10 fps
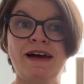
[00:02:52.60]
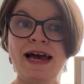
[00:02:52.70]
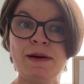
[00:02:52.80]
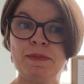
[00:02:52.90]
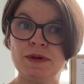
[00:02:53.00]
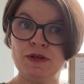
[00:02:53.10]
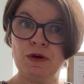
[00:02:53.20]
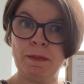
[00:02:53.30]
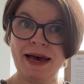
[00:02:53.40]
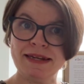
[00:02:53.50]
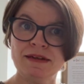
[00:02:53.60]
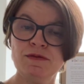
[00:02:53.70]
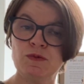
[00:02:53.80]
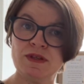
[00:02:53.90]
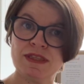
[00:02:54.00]
grab your
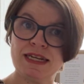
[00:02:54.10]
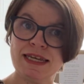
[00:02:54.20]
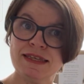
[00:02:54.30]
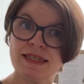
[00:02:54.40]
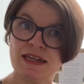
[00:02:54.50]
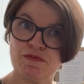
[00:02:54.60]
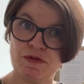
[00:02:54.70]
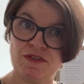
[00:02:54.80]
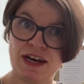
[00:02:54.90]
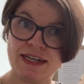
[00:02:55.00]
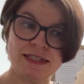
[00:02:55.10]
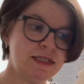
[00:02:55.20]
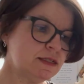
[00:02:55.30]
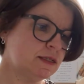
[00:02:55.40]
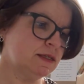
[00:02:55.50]
pattern with the link that I've
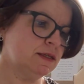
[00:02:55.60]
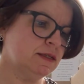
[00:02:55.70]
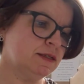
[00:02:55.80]
provided.